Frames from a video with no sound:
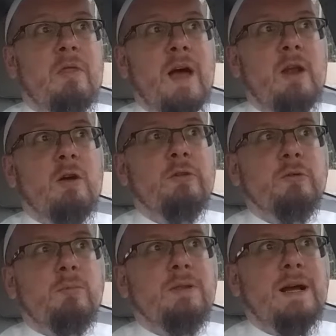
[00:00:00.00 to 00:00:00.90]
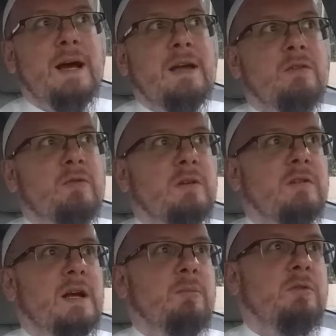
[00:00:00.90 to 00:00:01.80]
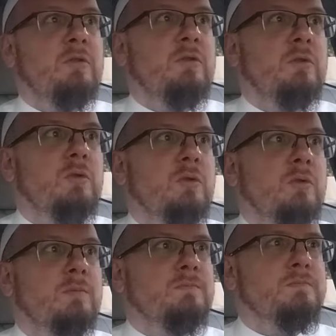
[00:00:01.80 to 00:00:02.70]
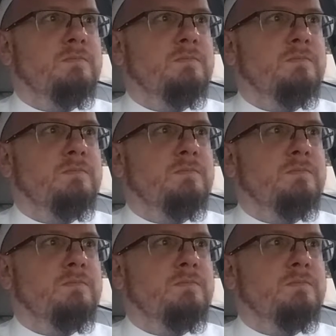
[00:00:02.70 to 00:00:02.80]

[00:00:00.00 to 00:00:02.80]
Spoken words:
that also applies, for example, to